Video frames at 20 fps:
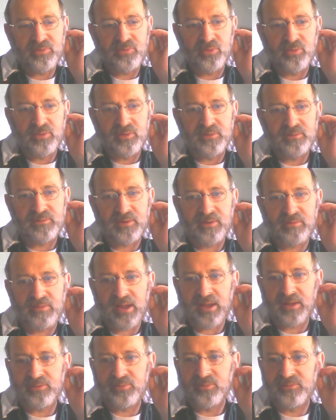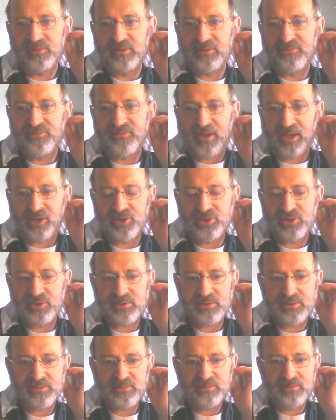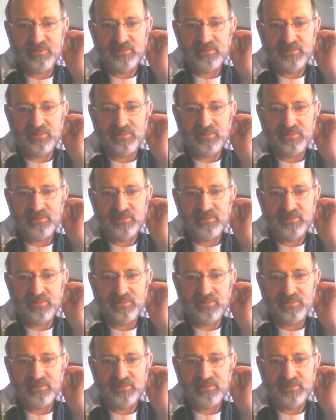thought that tzara'at was infectious,